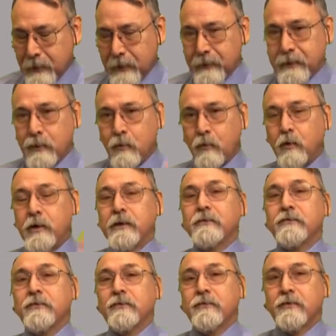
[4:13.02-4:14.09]
And then
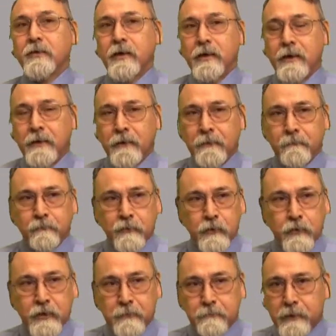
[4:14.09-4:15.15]
once
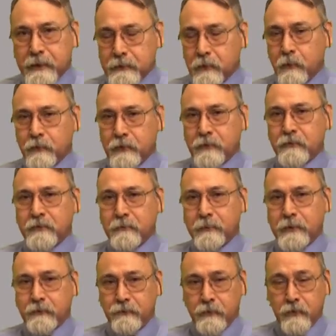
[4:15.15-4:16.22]
you debug the whole system
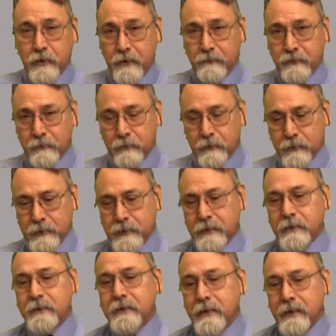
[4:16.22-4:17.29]
and you feel comfortable with
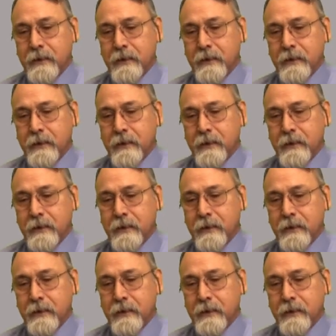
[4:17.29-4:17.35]
it,